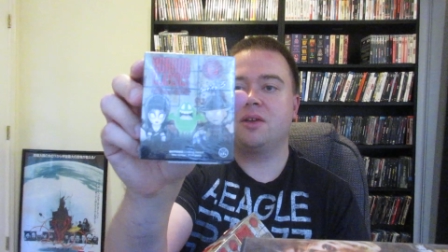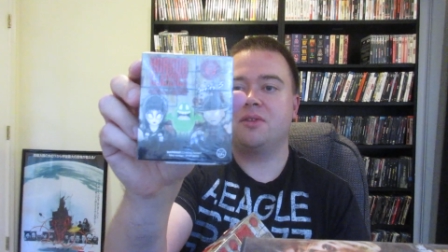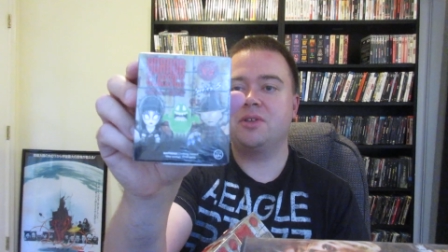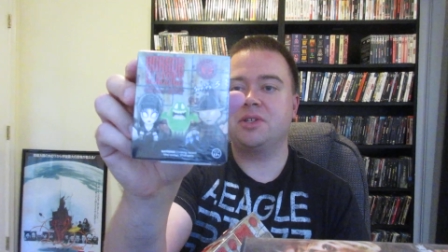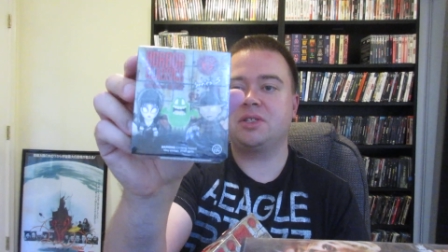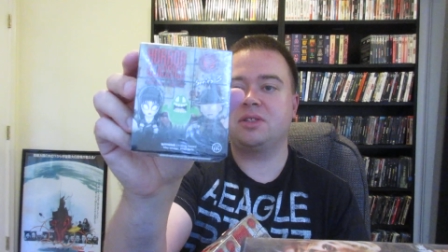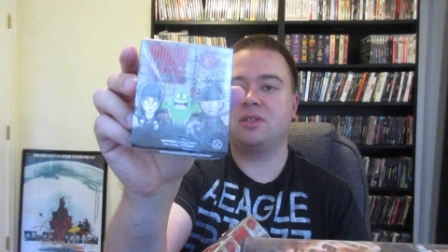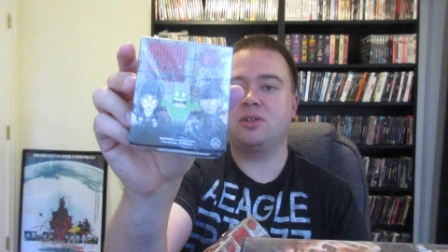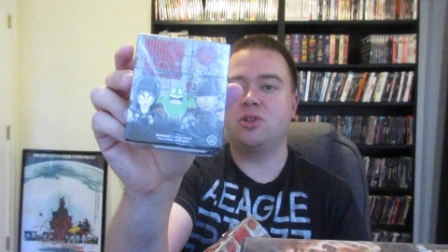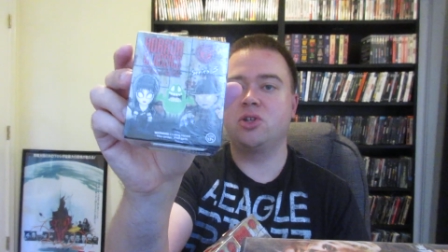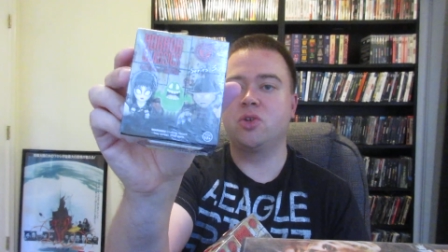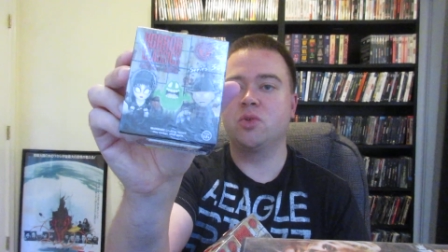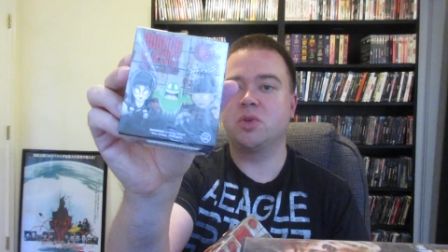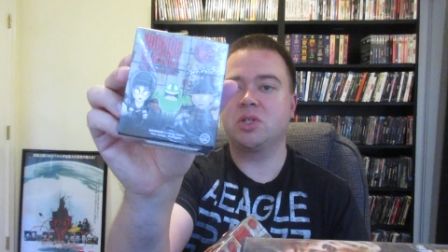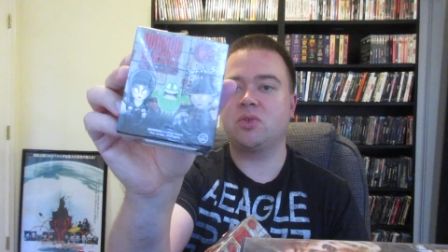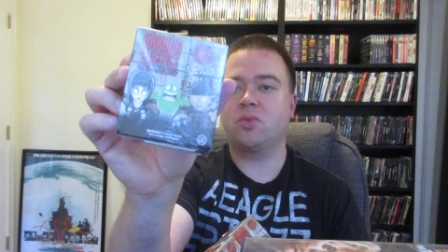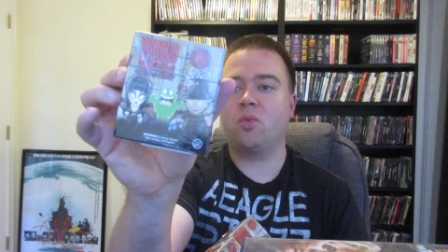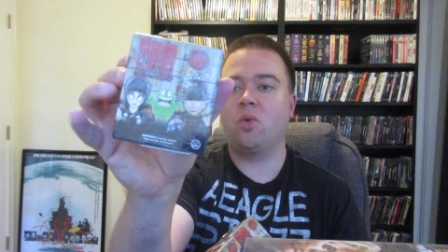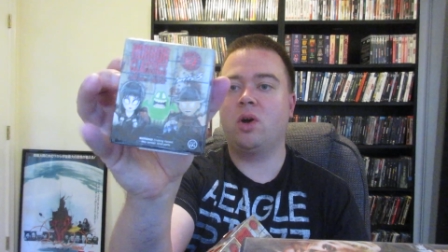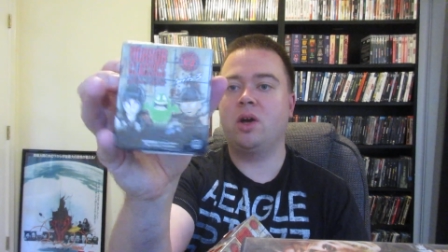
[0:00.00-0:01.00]
This is the
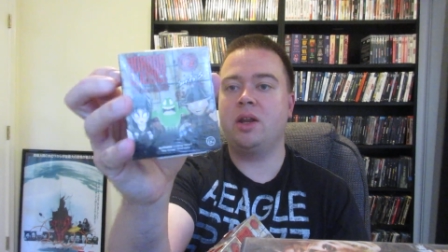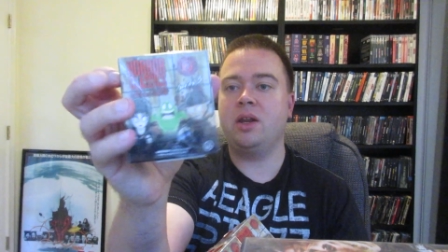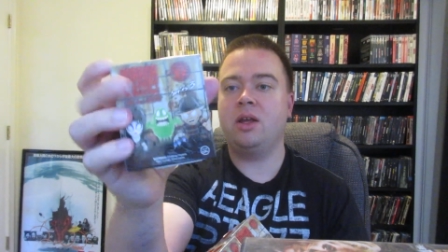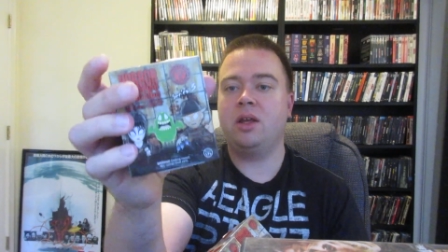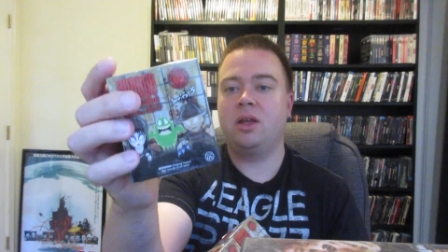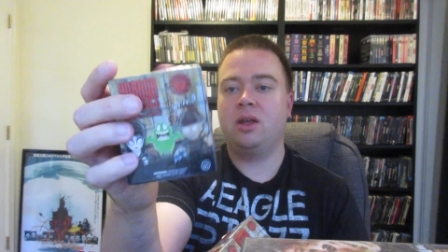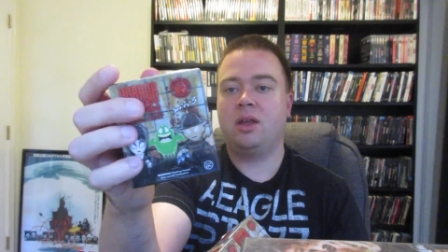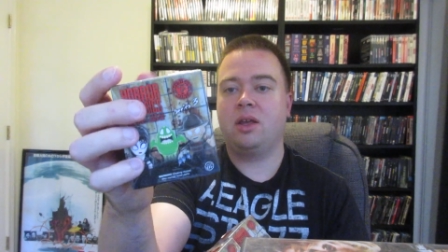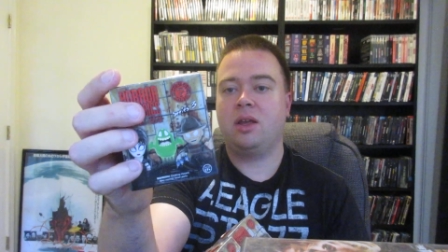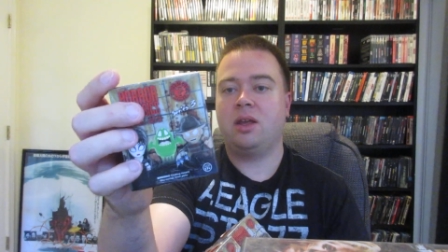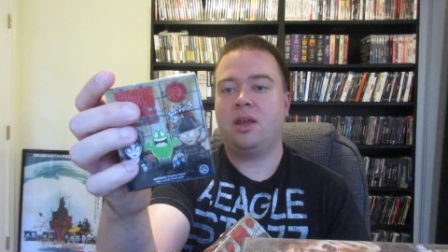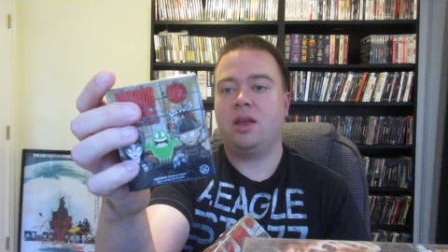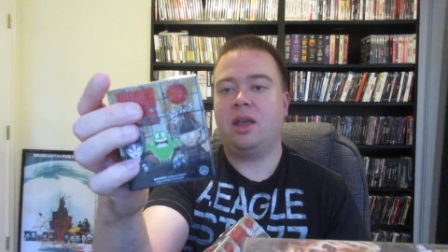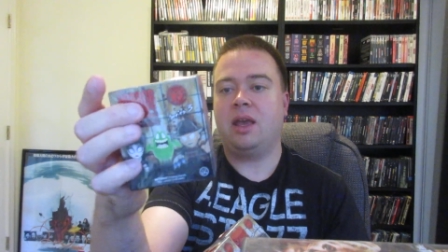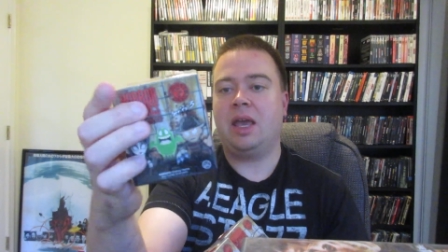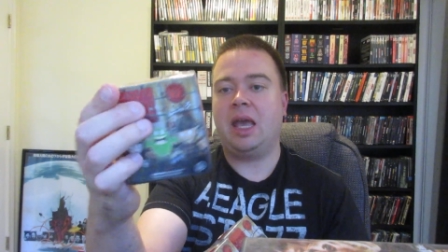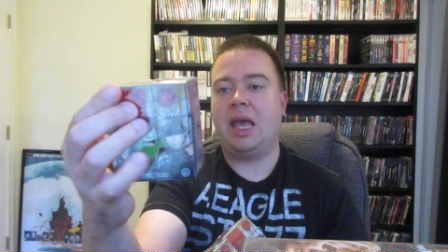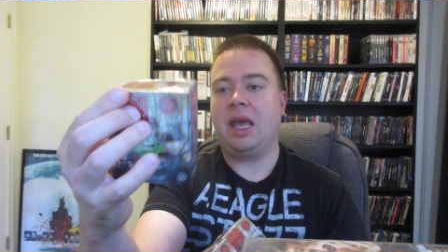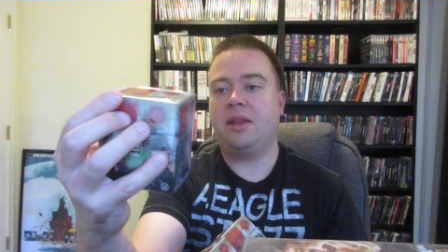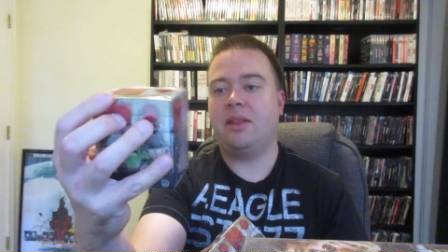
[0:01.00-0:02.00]
newest one,
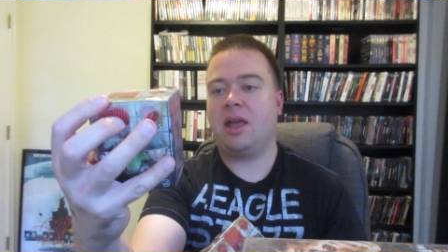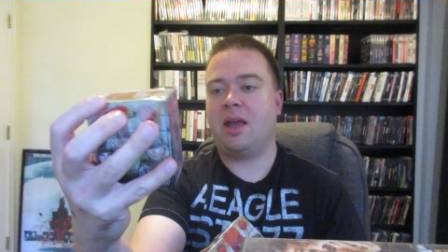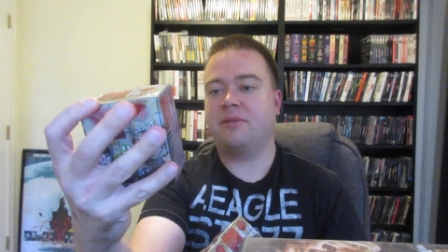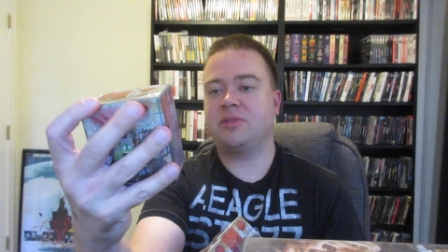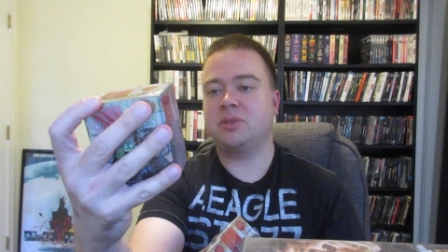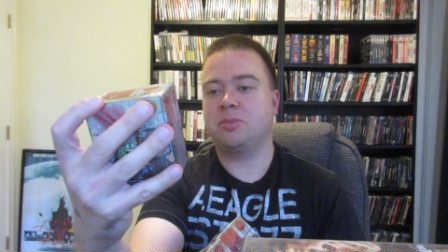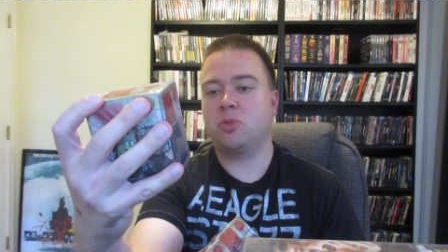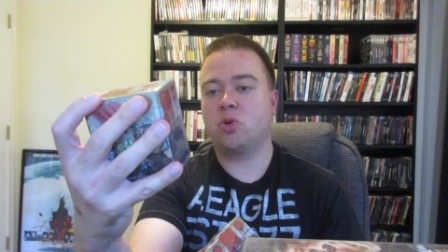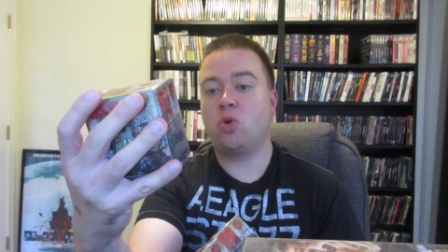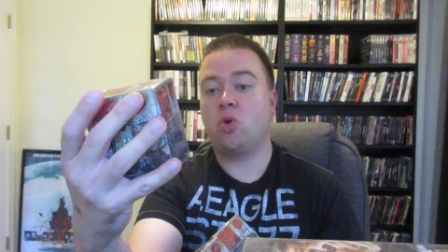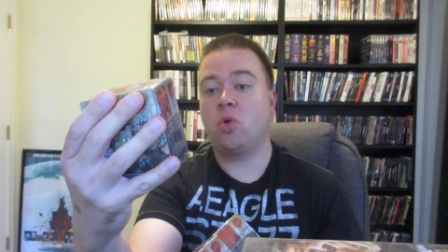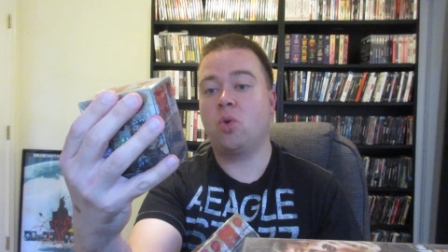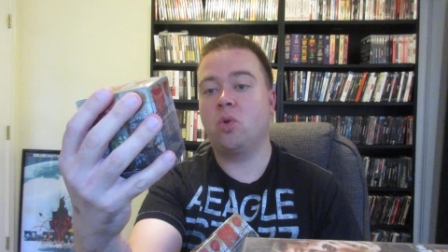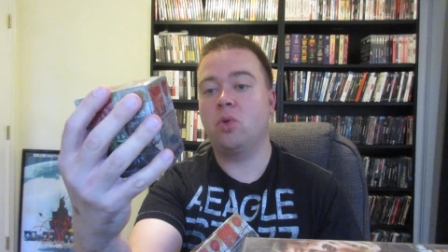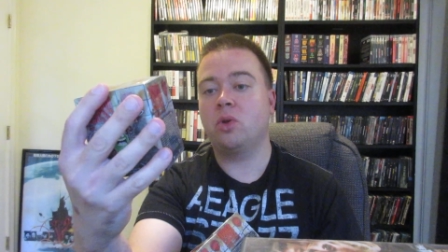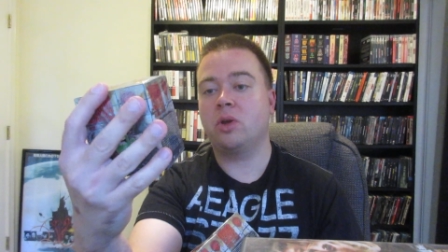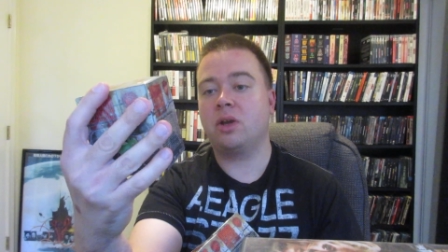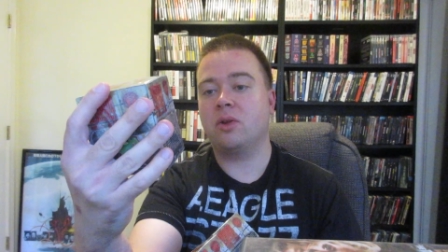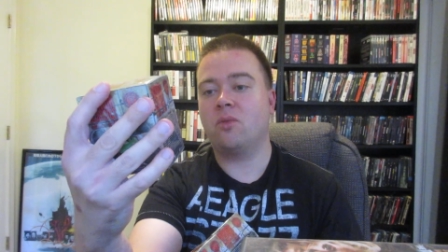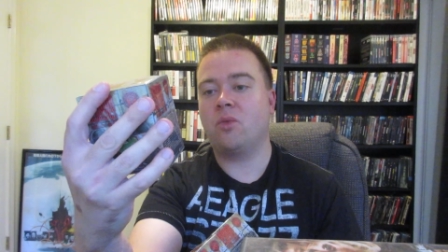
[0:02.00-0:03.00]
and they have some cool
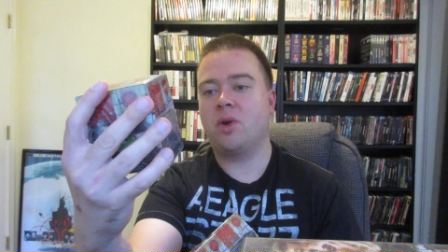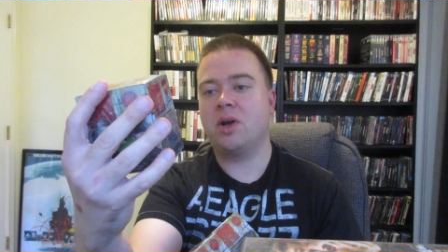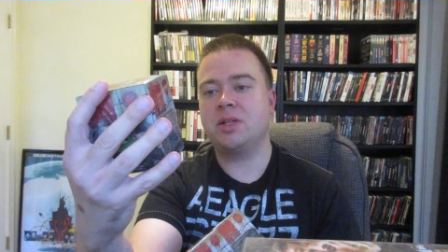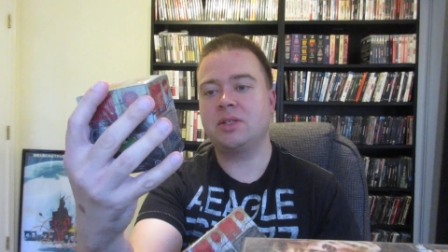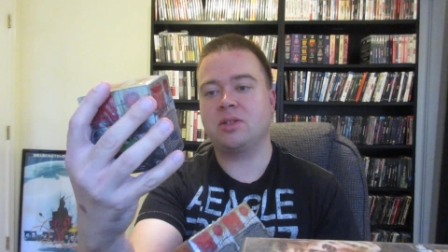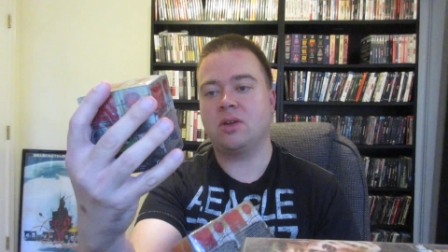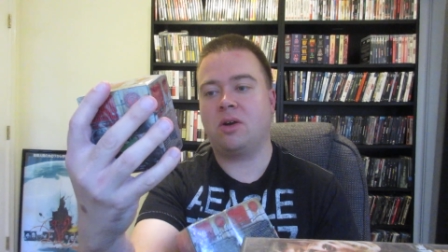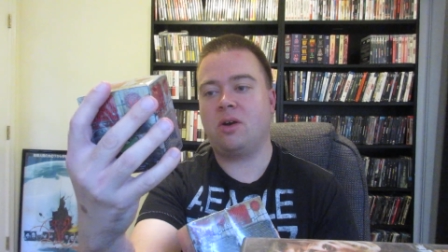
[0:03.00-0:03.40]
looking ones.